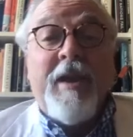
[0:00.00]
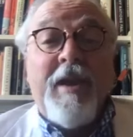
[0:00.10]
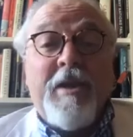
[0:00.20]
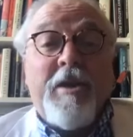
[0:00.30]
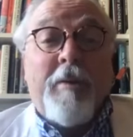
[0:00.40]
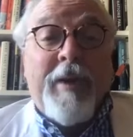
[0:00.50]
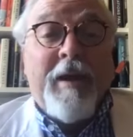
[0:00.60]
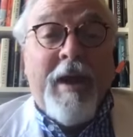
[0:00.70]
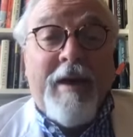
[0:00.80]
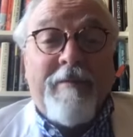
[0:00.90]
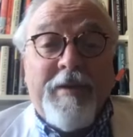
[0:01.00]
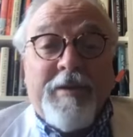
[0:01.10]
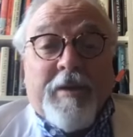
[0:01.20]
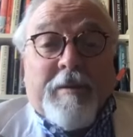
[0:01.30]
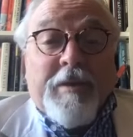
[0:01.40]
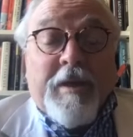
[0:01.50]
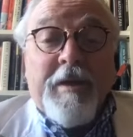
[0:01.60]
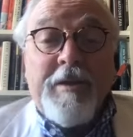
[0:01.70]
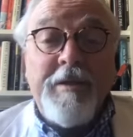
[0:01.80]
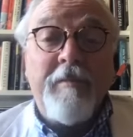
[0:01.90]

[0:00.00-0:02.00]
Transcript: economic life is an absurdity.